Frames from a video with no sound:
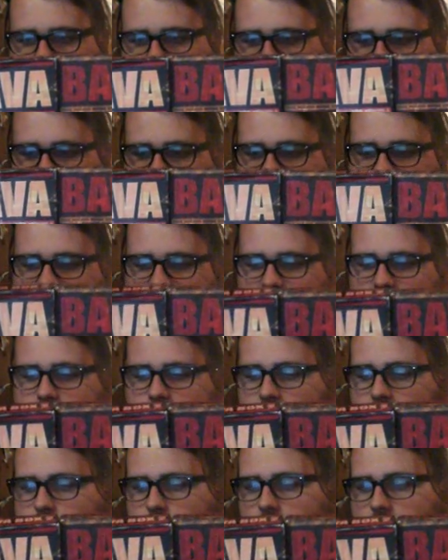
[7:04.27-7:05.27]
which you can see
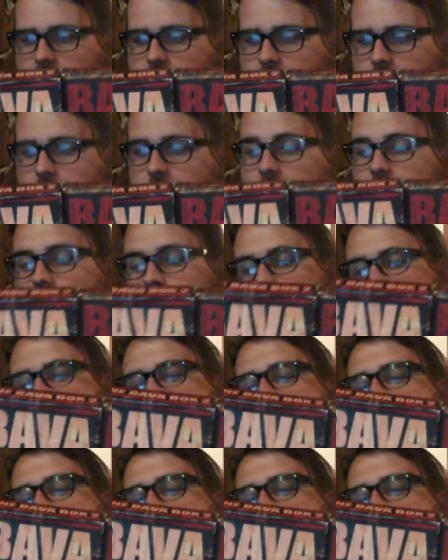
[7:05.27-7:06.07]
very well here. It also